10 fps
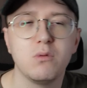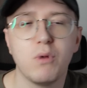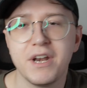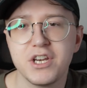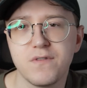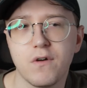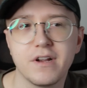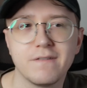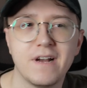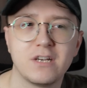when
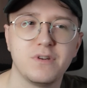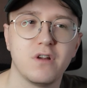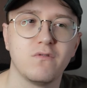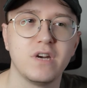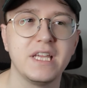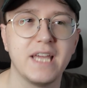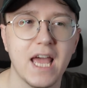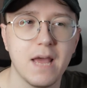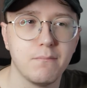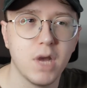digivolving effect we don't really
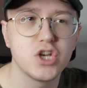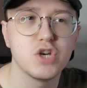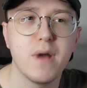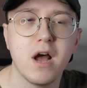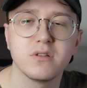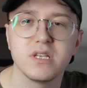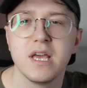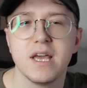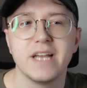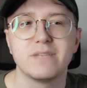care much about.
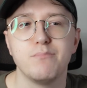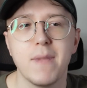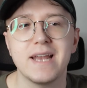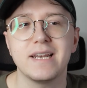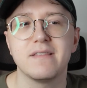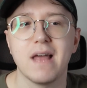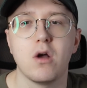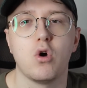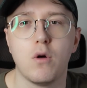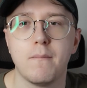It's mainly
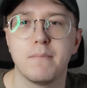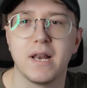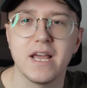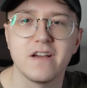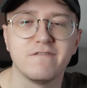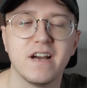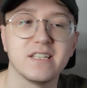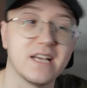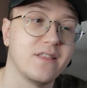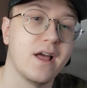that on play
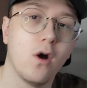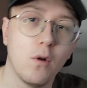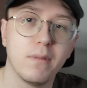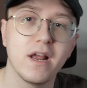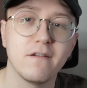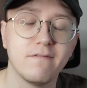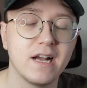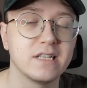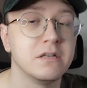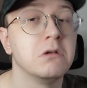effect, and that on play
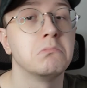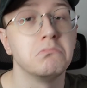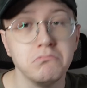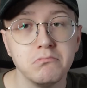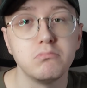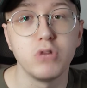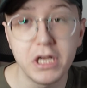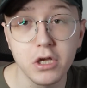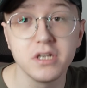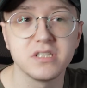effect, pretty
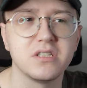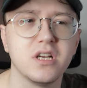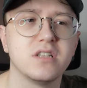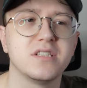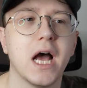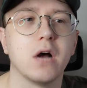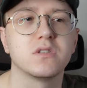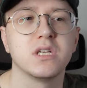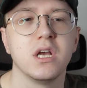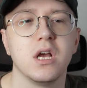good as it turns
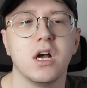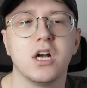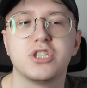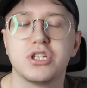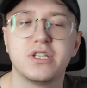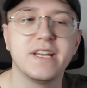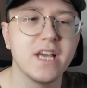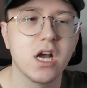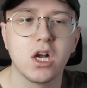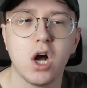out. Just
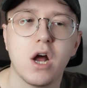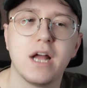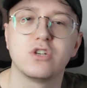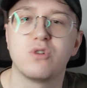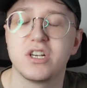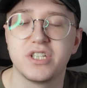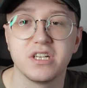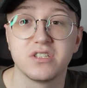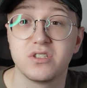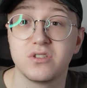delete a guy and trashing
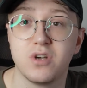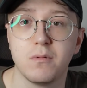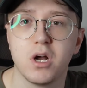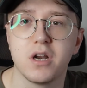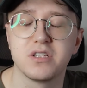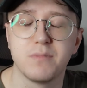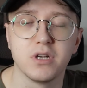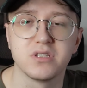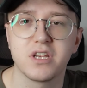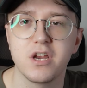the top card of his
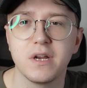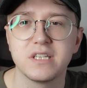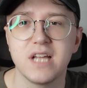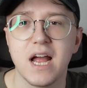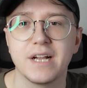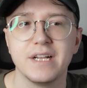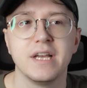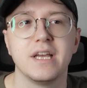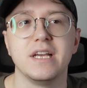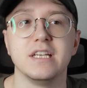opponent's security stack
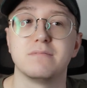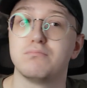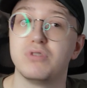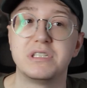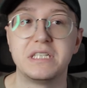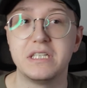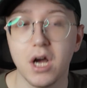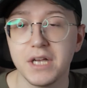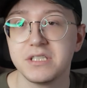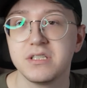is pretty
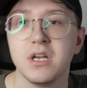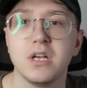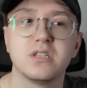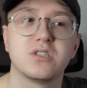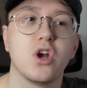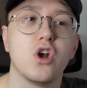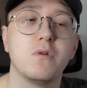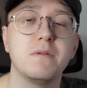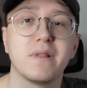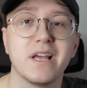nice, so
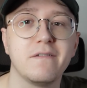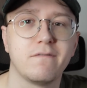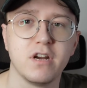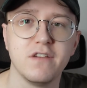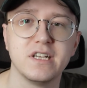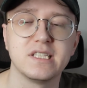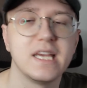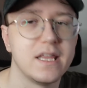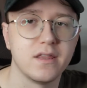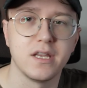we play 3 of it
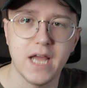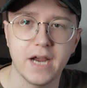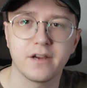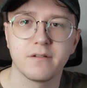in the deck.